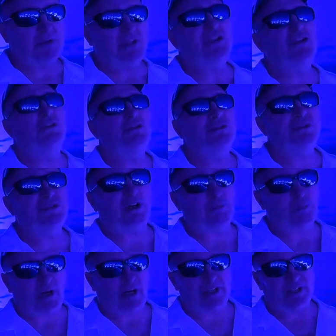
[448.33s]
we reuse our
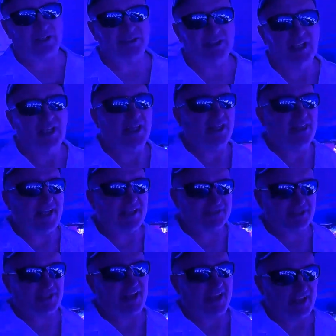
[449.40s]
products,
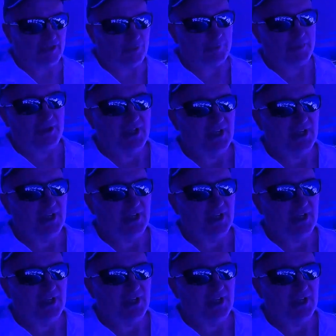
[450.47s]
that's going to help.